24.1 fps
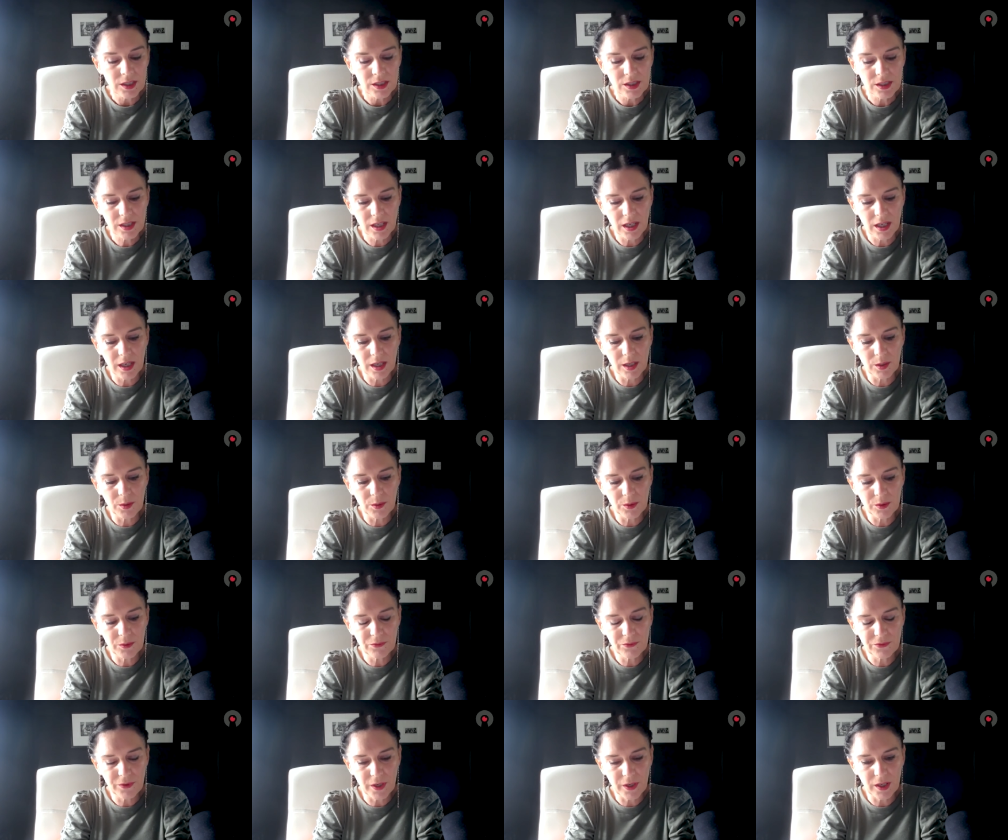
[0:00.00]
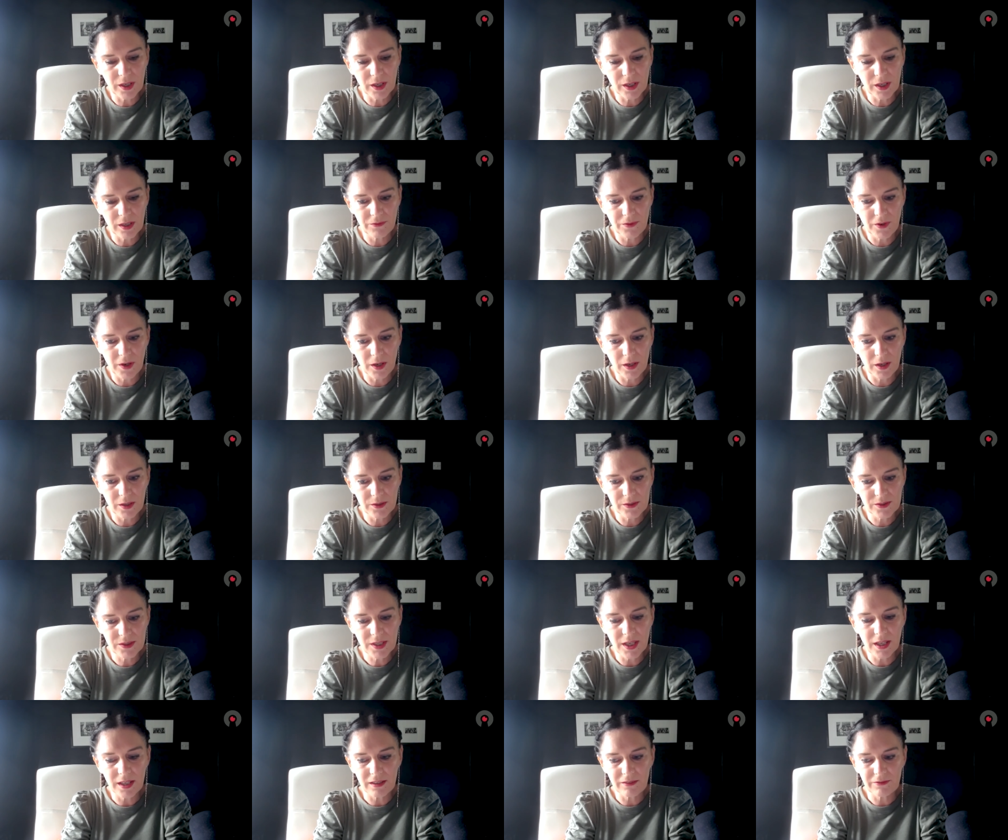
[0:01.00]
So for, uh,
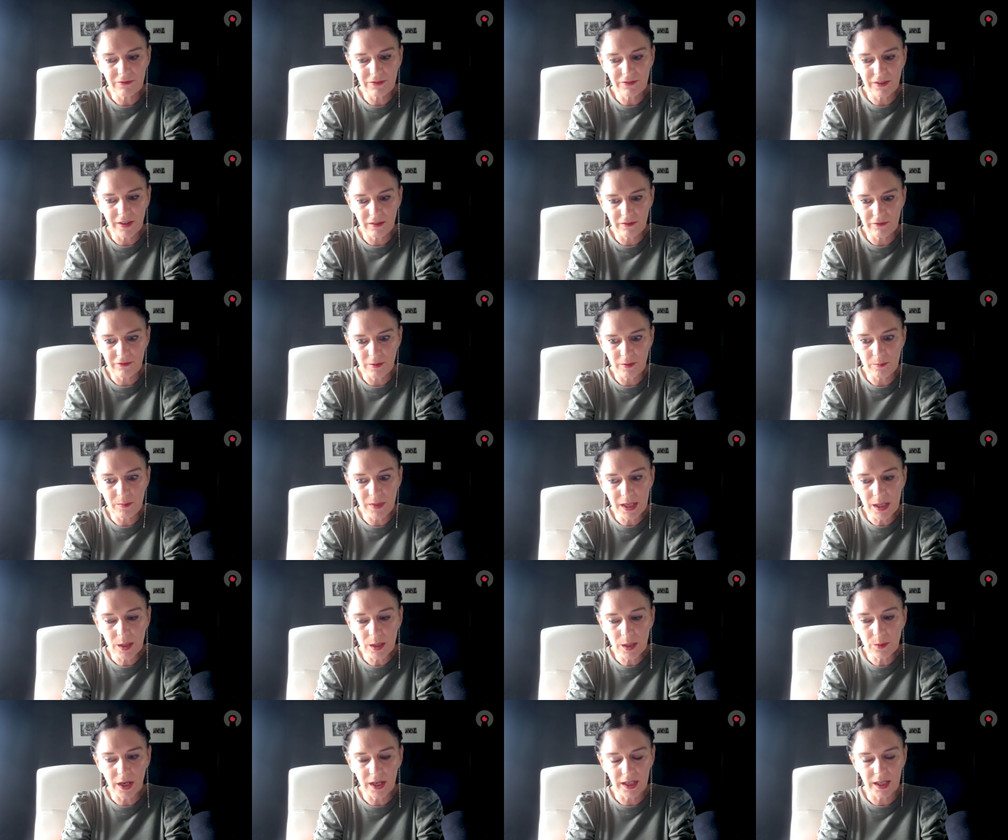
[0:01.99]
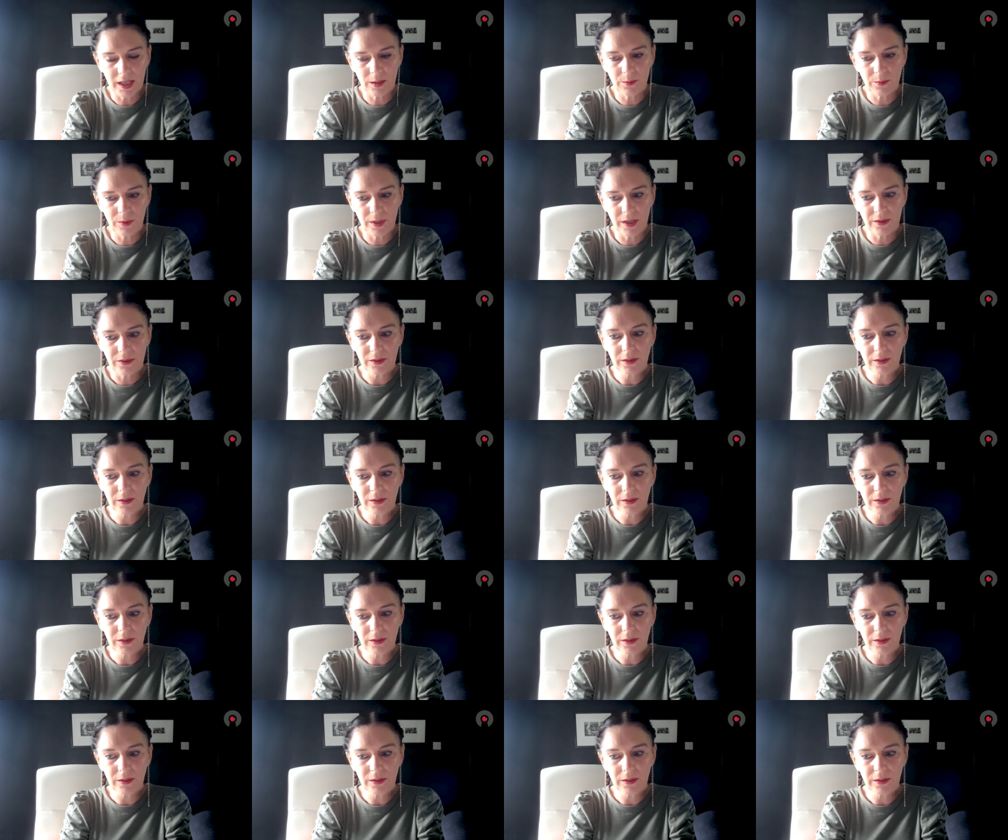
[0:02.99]
certainly for, for me working with